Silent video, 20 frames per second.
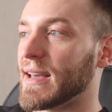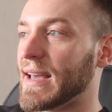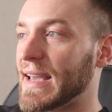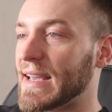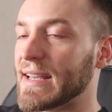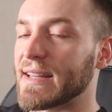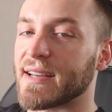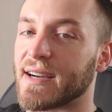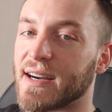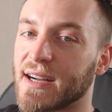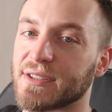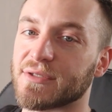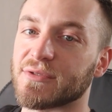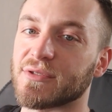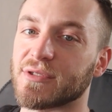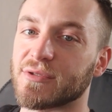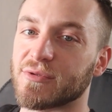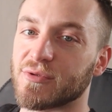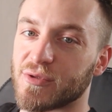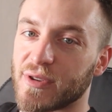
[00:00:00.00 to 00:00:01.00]

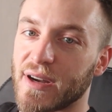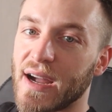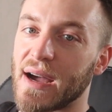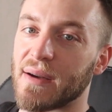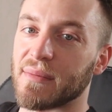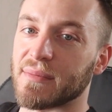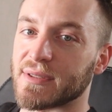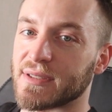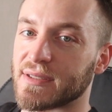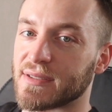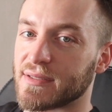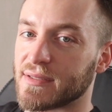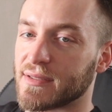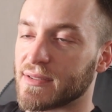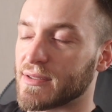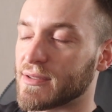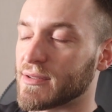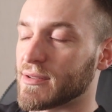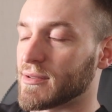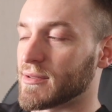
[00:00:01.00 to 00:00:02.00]
800 grams
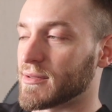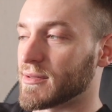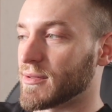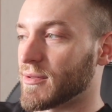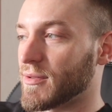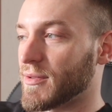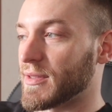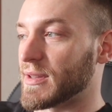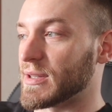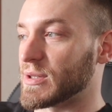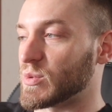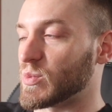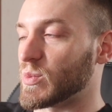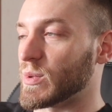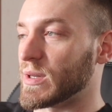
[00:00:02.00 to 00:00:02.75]
on this